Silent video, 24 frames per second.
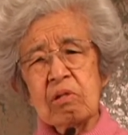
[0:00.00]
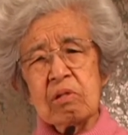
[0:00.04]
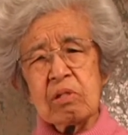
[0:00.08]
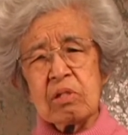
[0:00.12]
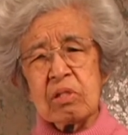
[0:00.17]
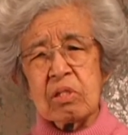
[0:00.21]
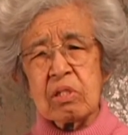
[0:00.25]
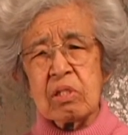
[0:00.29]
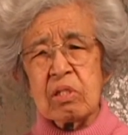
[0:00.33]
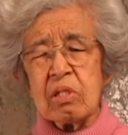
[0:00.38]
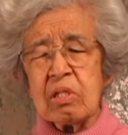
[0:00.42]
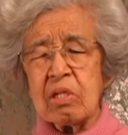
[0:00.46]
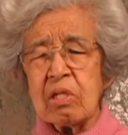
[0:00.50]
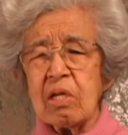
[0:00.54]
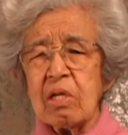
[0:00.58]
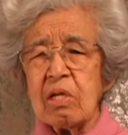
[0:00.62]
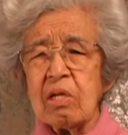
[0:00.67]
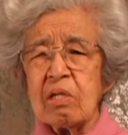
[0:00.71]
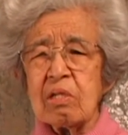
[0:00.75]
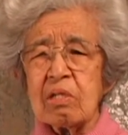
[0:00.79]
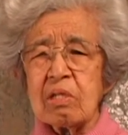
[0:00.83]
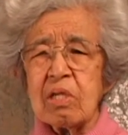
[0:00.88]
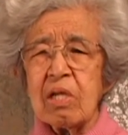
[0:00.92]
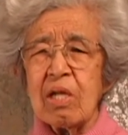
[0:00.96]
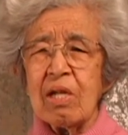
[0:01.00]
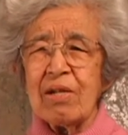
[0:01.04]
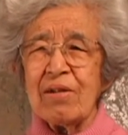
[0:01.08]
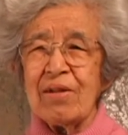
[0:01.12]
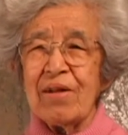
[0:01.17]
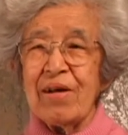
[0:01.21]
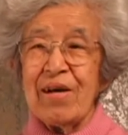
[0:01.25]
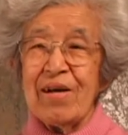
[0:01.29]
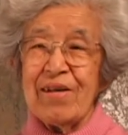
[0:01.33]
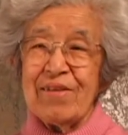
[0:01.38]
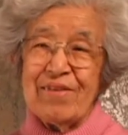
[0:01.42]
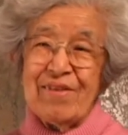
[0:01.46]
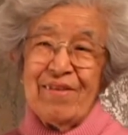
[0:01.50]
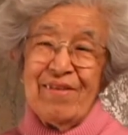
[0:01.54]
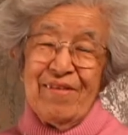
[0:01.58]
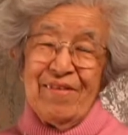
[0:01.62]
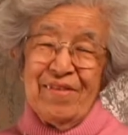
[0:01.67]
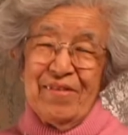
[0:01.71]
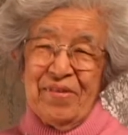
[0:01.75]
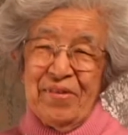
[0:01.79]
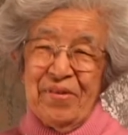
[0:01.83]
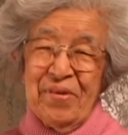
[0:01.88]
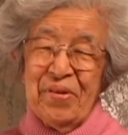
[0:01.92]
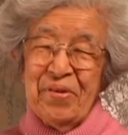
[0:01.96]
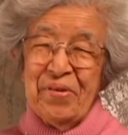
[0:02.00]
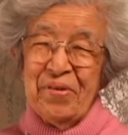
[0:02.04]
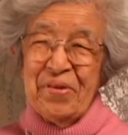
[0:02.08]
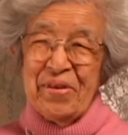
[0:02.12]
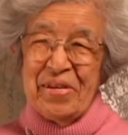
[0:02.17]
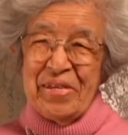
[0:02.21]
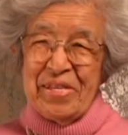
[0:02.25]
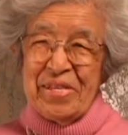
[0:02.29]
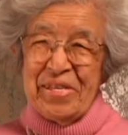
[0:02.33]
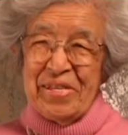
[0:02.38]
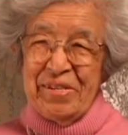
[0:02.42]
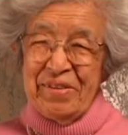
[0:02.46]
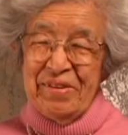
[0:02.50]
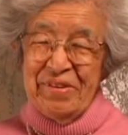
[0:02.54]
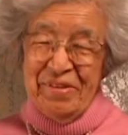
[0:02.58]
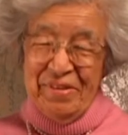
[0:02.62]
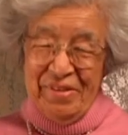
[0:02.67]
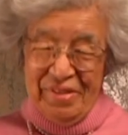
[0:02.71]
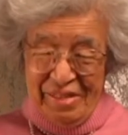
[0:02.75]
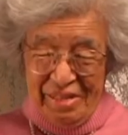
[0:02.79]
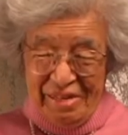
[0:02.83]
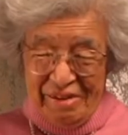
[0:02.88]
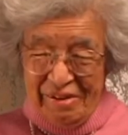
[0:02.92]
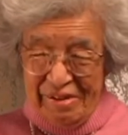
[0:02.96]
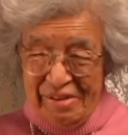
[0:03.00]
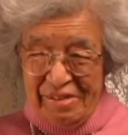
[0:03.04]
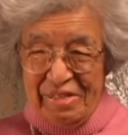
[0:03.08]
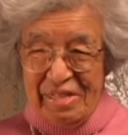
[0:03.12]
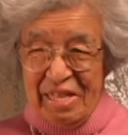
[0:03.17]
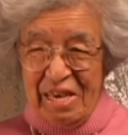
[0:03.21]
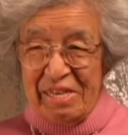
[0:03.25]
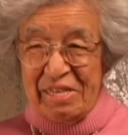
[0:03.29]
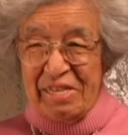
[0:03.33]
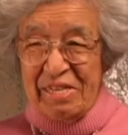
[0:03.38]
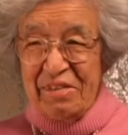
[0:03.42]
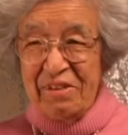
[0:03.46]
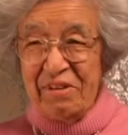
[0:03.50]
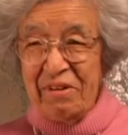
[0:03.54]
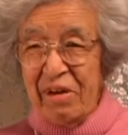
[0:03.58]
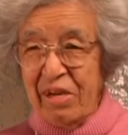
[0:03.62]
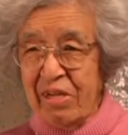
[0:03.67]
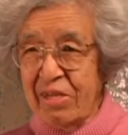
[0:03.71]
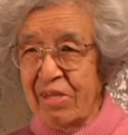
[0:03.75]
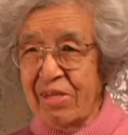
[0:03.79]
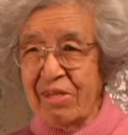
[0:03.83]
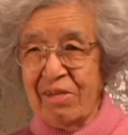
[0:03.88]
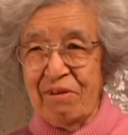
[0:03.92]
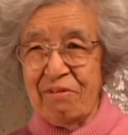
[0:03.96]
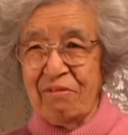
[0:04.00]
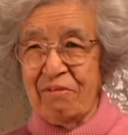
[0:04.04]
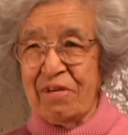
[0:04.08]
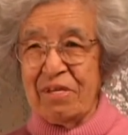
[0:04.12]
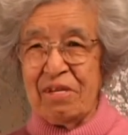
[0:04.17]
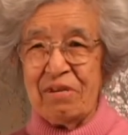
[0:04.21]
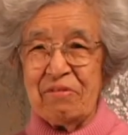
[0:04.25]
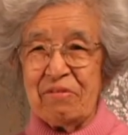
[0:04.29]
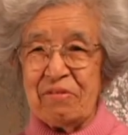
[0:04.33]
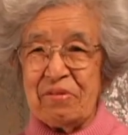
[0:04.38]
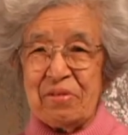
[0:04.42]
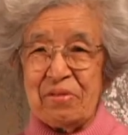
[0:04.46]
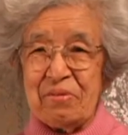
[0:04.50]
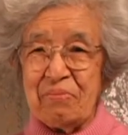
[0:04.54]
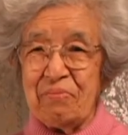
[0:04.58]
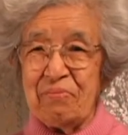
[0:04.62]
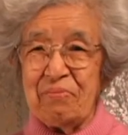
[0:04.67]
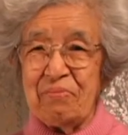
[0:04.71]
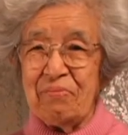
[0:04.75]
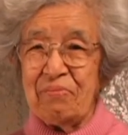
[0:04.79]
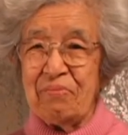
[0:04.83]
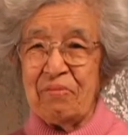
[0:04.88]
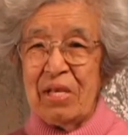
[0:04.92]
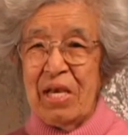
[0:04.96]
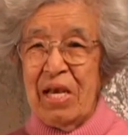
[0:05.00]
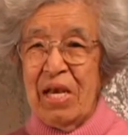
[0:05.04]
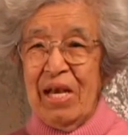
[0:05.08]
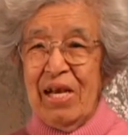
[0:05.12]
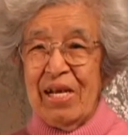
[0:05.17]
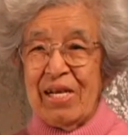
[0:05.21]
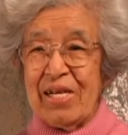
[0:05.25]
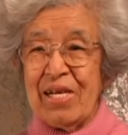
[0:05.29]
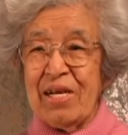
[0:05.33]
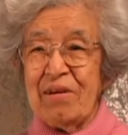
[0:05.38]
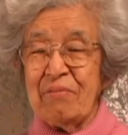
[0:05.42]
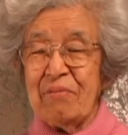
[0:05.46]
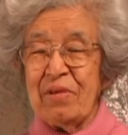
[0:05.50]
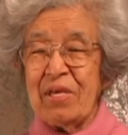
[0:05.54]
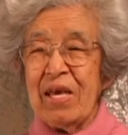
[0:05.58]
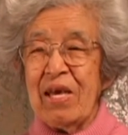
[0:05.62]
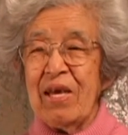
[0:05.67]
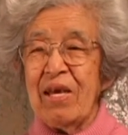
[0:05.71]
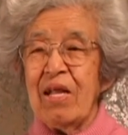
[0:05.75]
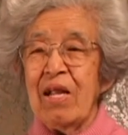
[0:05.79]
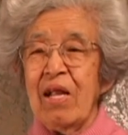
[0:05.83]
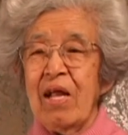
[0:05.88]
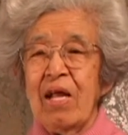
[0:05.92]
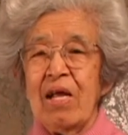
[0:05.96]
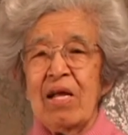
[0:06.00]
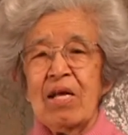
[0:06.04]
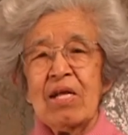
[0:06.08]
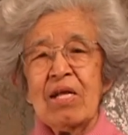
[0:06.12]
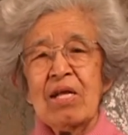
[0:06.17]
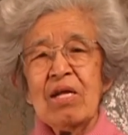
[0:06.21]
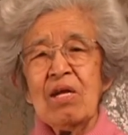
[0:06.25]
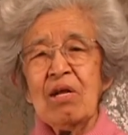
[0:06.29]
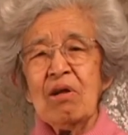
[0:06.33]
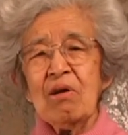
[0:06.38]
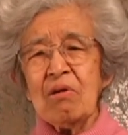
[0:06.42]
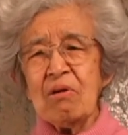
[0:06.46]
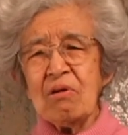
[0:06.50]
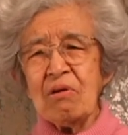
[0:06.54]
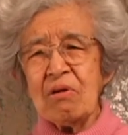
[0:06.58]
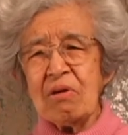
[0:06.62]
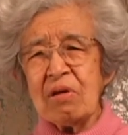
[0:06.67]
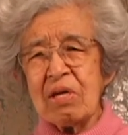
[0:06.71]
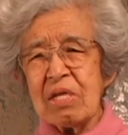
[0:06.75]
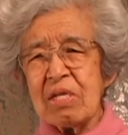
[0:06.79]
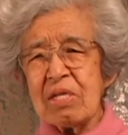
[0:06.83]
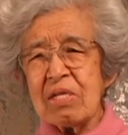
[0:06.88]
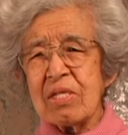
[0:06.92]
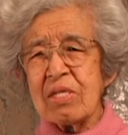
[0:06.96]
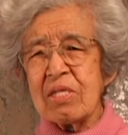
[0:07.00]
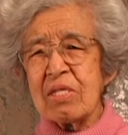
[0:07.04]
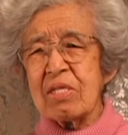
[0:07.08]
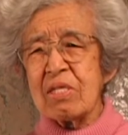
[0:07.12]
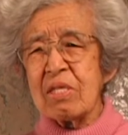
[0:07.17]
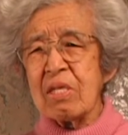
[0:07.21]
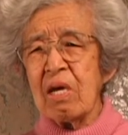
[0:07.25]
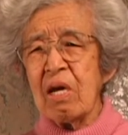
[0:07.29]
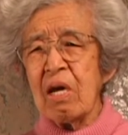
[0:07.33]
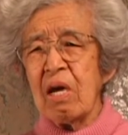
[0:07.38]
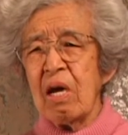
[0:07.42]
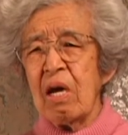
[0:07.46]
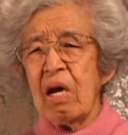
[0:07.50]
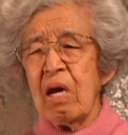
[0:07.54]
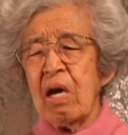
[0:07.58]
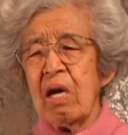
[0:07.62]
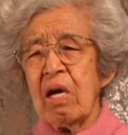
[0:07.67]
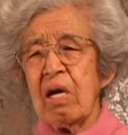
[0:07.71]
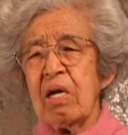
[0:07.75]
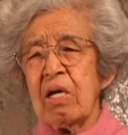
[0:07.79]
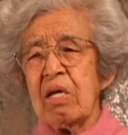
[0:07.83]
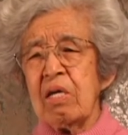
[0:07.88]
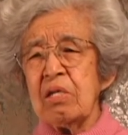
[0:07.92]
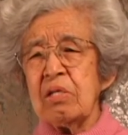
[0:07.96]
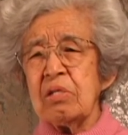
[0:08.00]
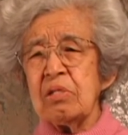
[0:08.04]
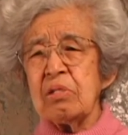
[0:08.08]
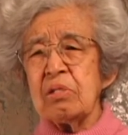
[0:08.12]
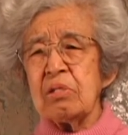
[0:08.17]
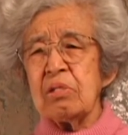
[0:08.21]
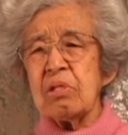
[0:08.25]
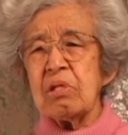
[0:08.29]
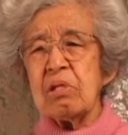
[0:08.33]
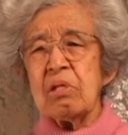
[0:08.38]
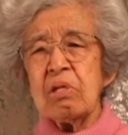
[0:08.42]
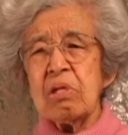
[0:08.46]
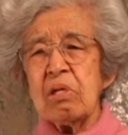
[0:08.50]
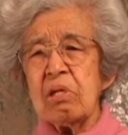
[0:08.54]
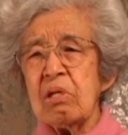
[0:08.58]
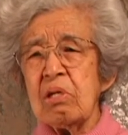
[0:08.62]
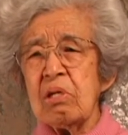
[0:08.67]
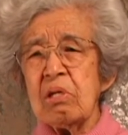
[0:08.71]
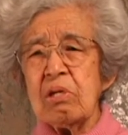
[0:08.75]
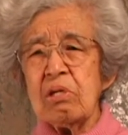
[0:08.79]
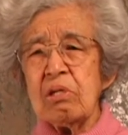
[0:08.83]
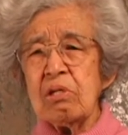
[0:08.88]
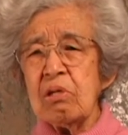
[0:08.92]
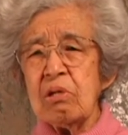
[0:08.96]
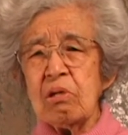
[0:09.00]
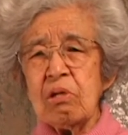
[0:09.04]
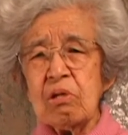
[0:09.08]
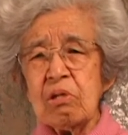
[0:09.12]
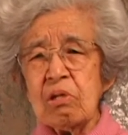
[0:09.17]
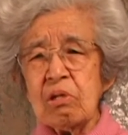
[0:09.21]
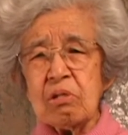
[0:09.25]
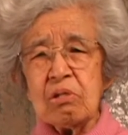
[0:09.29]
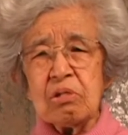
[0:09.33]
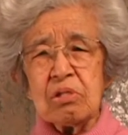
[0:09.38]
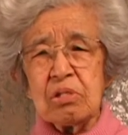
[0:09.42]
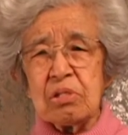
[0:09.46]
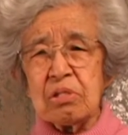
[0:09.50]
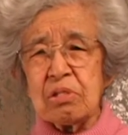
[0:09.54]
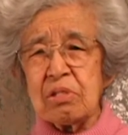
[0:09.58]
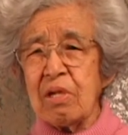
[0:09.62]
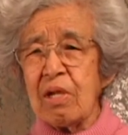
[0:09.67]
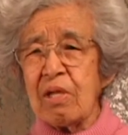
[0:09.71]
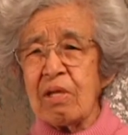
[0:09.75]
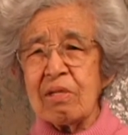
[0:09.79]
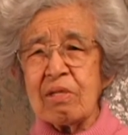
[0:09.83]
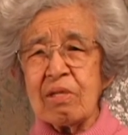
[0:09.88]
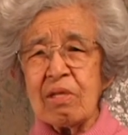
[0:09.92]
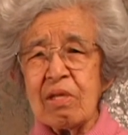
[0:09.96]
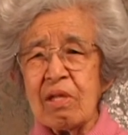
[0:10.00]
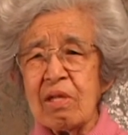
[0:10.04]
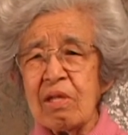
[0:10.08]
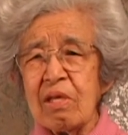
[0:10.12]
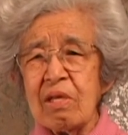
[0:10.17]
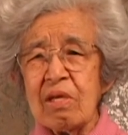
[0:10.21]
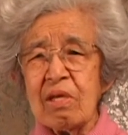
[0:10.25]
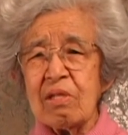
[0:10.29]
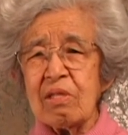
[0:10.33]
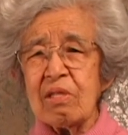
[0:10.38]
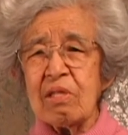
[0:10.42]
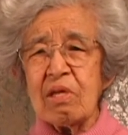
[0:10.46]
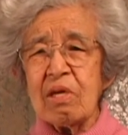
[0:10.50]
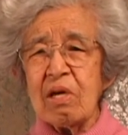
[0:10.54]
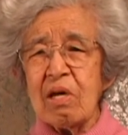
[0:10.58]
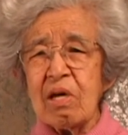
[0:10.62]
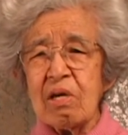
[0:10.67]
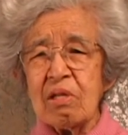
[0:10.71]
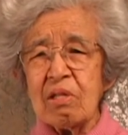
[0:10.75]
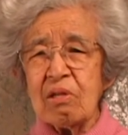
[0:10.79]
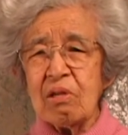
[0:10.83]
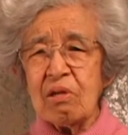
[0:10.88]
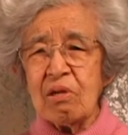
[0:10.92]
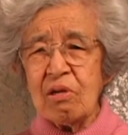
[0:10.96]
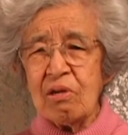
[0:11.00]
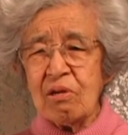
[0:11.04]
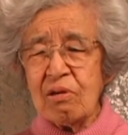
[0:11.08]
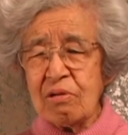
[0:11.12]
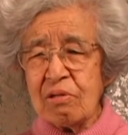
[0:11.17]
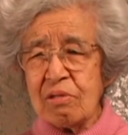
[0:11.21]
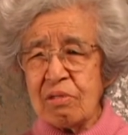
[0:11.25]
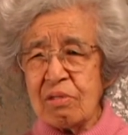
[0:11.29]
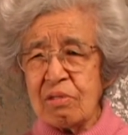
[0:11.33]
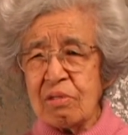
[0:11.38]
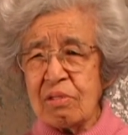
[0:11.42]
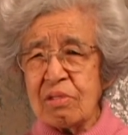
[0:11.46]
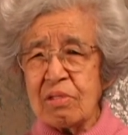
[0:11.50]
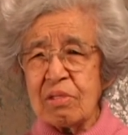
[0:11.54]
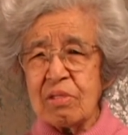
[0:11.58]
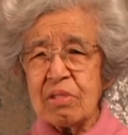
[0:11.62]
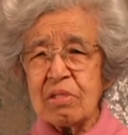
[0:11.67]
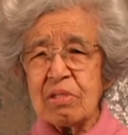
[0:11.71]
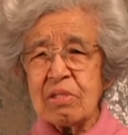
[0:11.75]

And I looked at him and I thought, thank you. I didn't know what he was coming at. No, he says, you're just like any of the other nurses.